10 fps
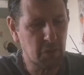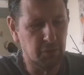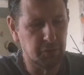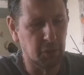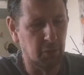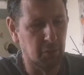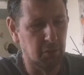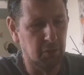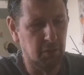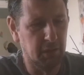So
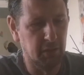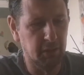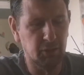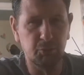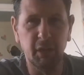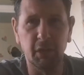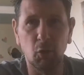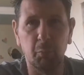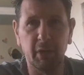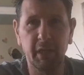it's really a
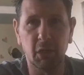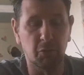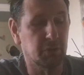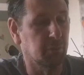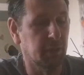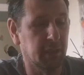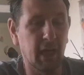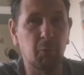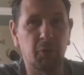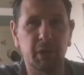no-brainer not to really
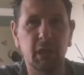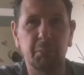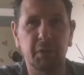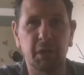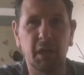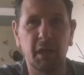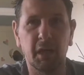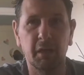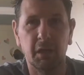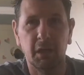get one and keep in the
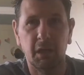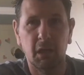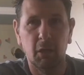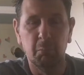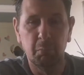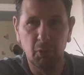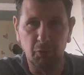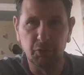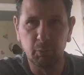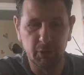car.
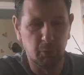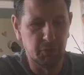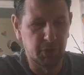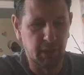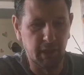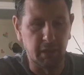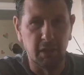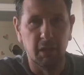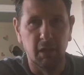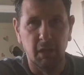But which one do you get?
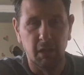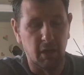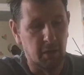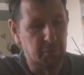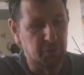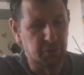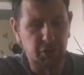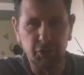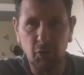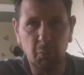Because there's
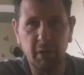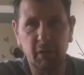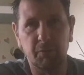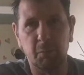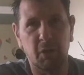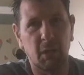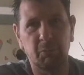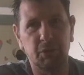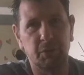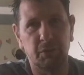so many of them on
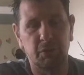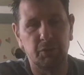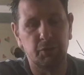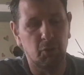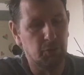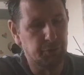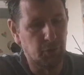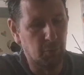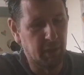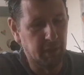Amazon, so
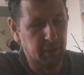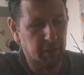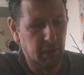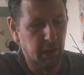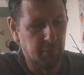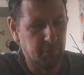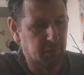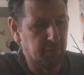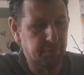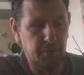many
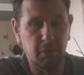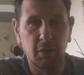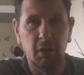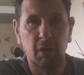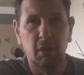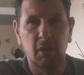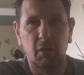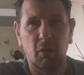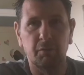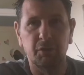different,
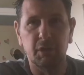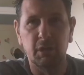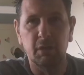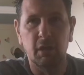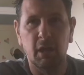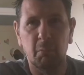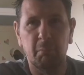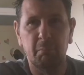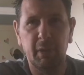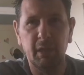obviously
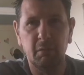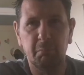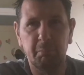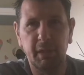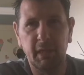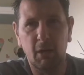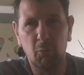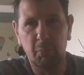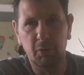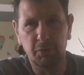peak
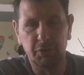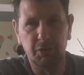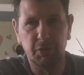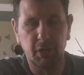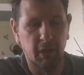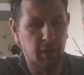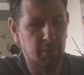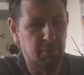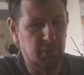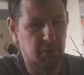outputs,
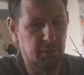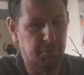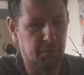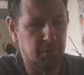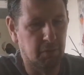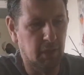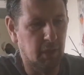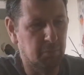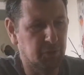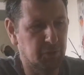
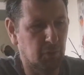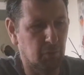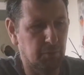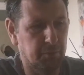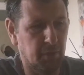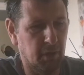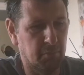different sort of